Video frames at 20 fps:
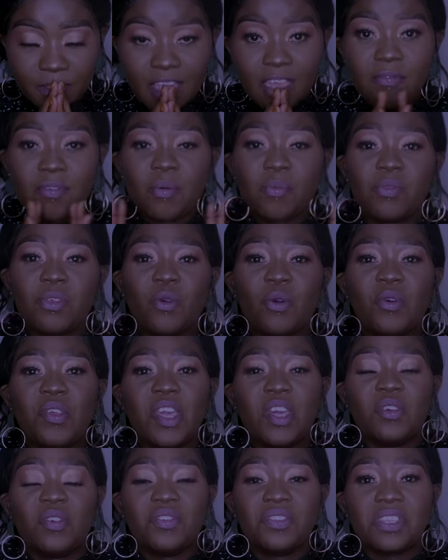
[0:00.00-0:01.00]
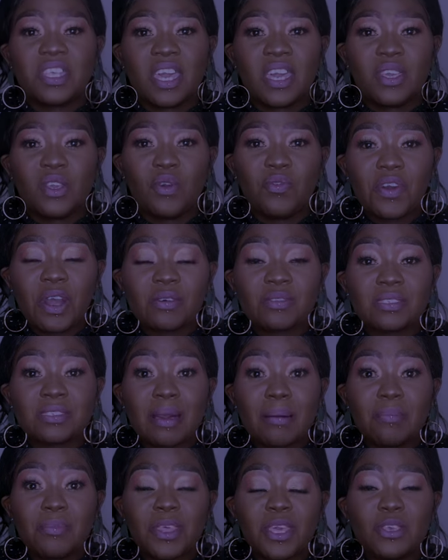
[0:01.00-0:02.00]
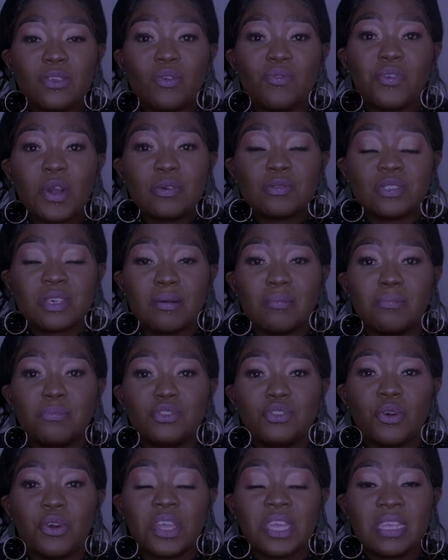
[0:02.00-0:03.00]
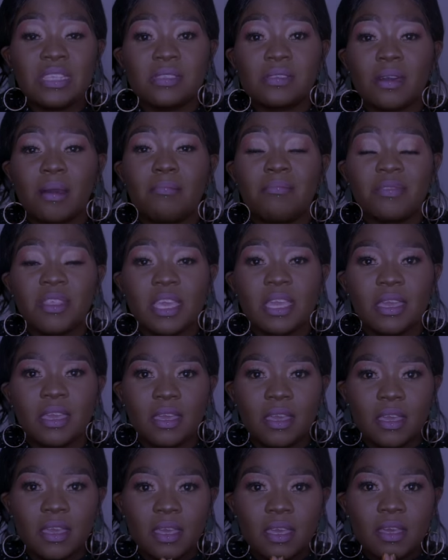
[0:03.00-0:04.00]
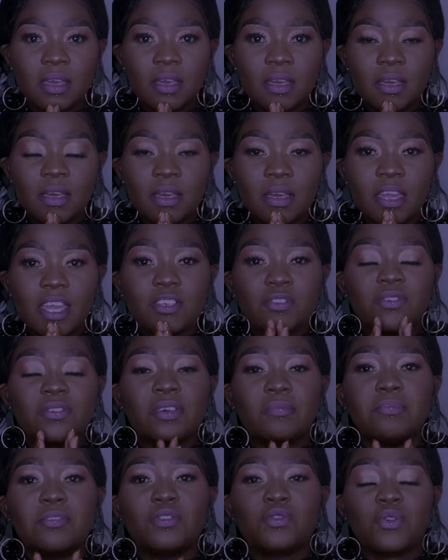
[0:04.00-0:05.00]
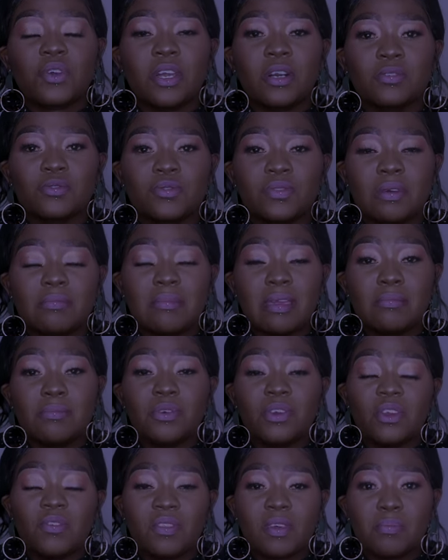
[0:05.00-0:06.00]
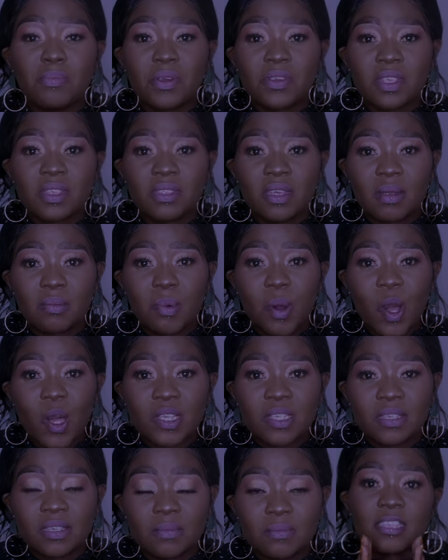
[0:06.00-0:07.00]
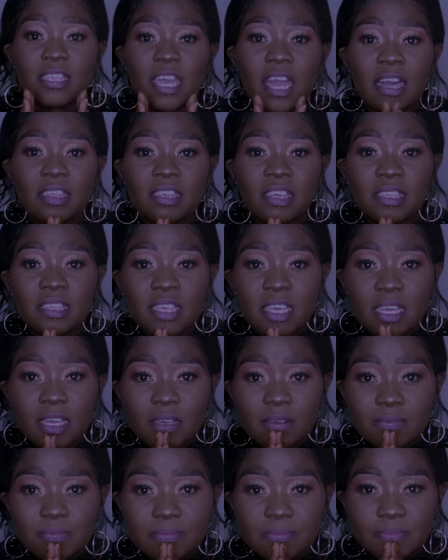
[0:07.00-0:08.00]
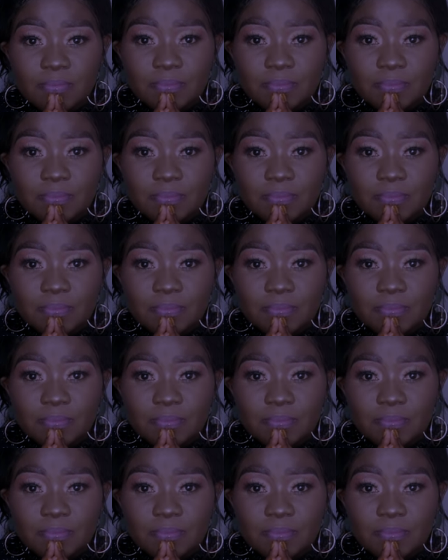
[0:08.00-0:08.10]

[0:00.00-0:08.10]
Even though they're not there, you found something. You found some joy in something. It's not a betrayal to the memory of the person that passed. And the other thing